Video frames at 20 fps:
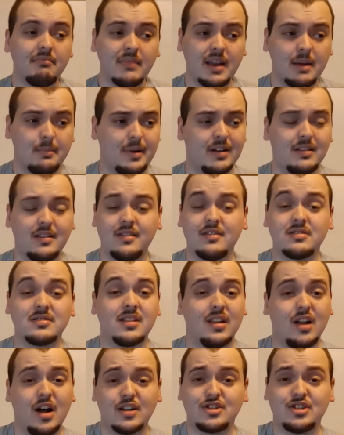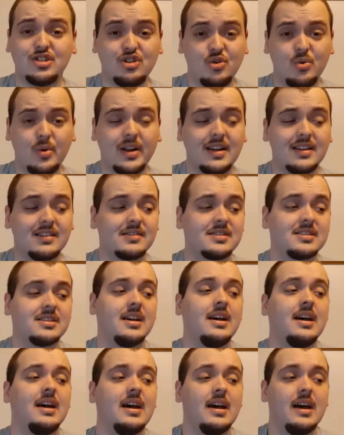Apparently there's a lot to do in it.
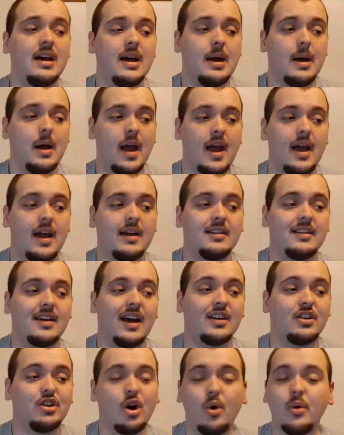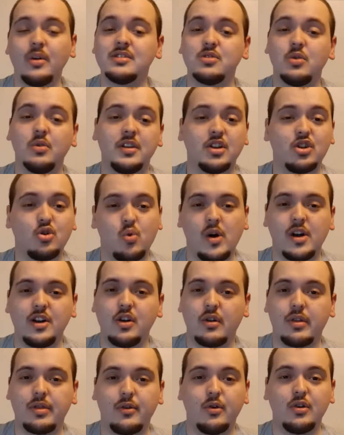And I know it's only 20 or
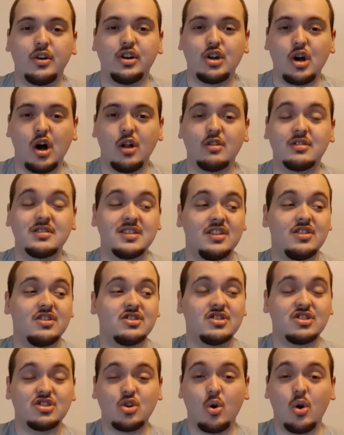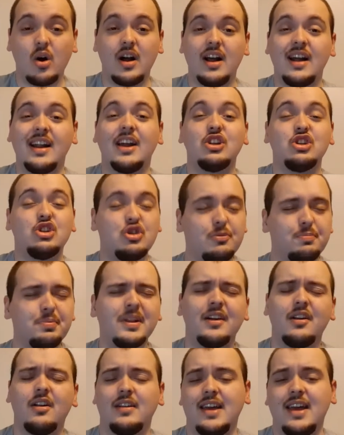$30 in the store, and I do
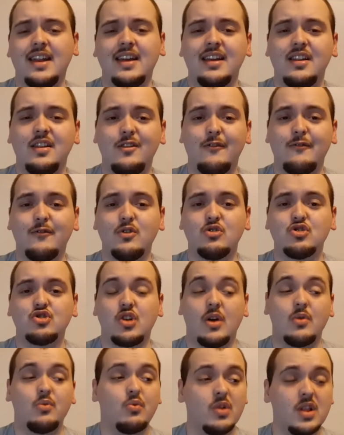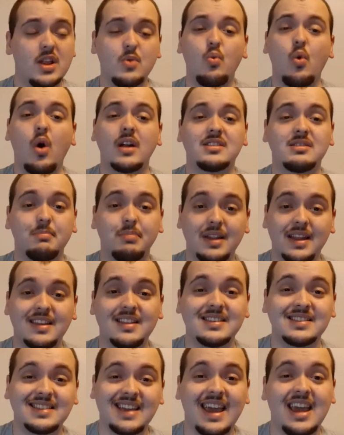plan on getting it in the future. I really want to play
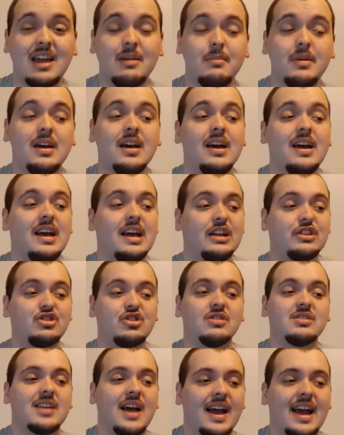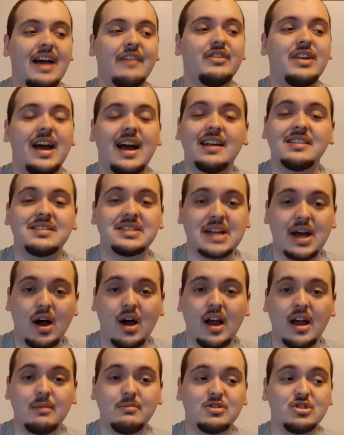this game. It's just I haven't had
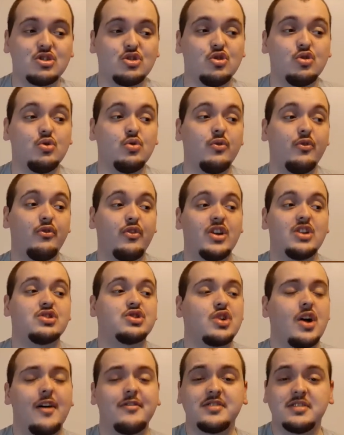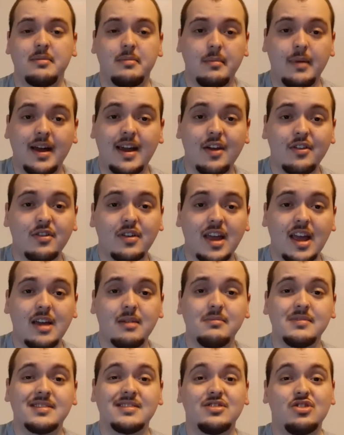time to finish off some of my other
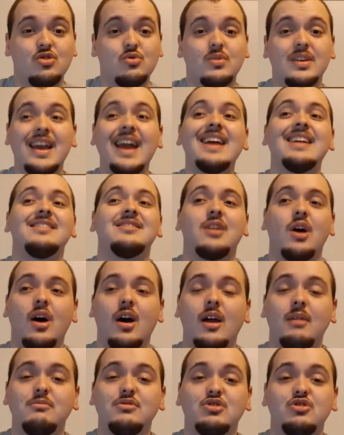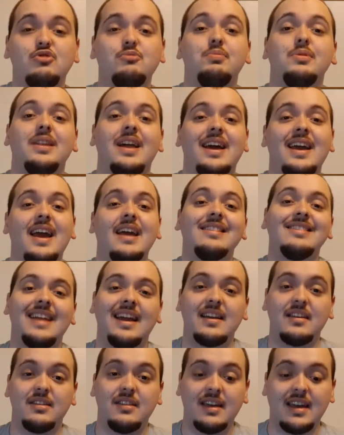games to get time to play a
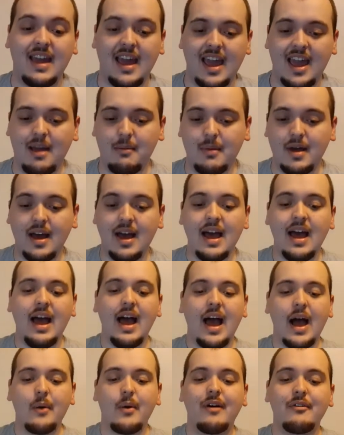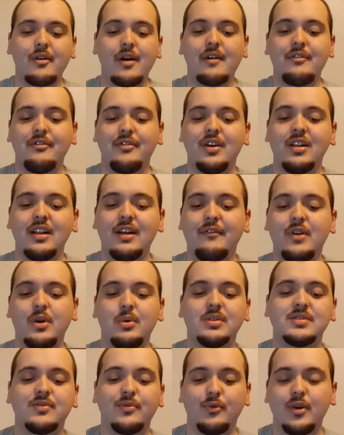lengthy game. However, I feel if it
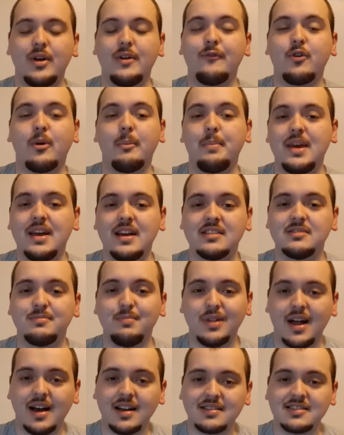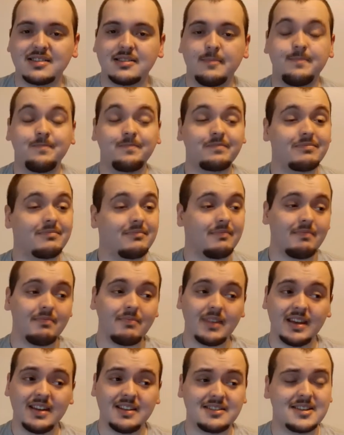was free for PS Plus,
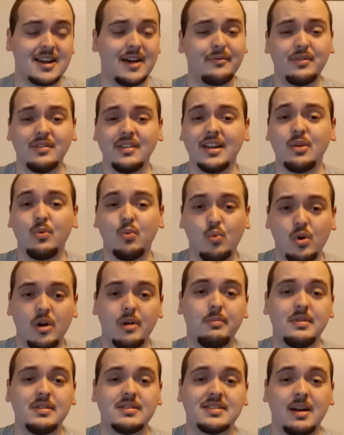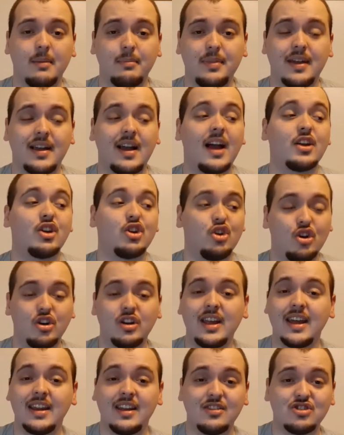it definitely would be something I could
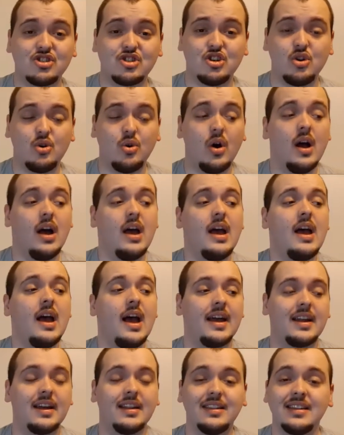get into, and at